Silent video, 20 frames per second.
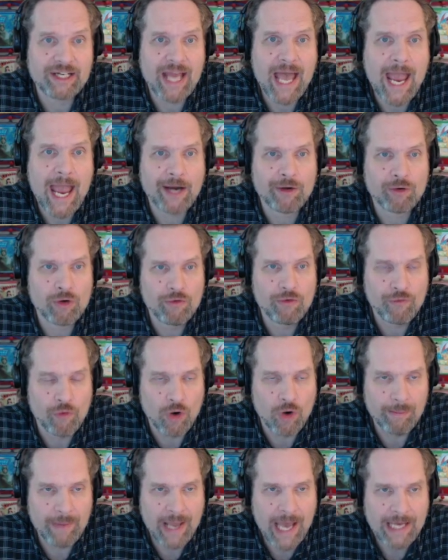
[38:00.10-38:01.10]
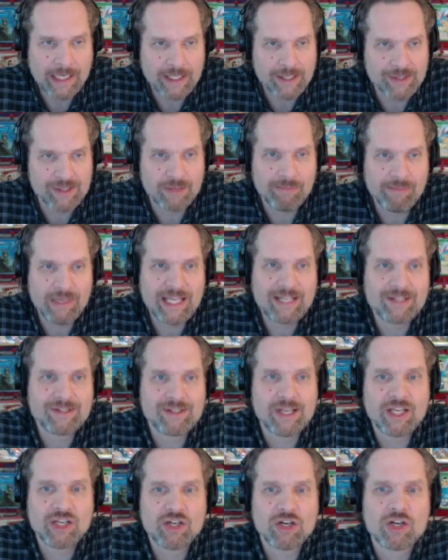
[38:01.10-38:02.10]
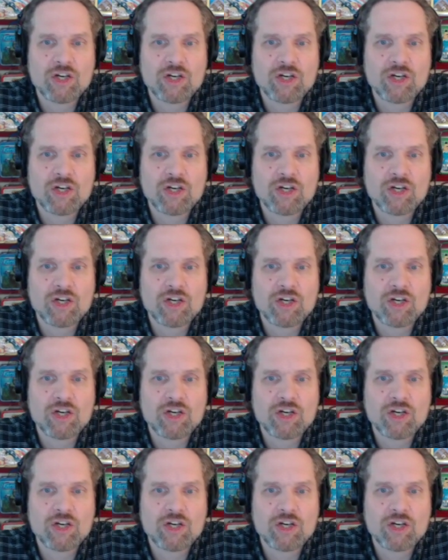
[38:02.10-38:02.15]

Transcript: aggro format, because it means that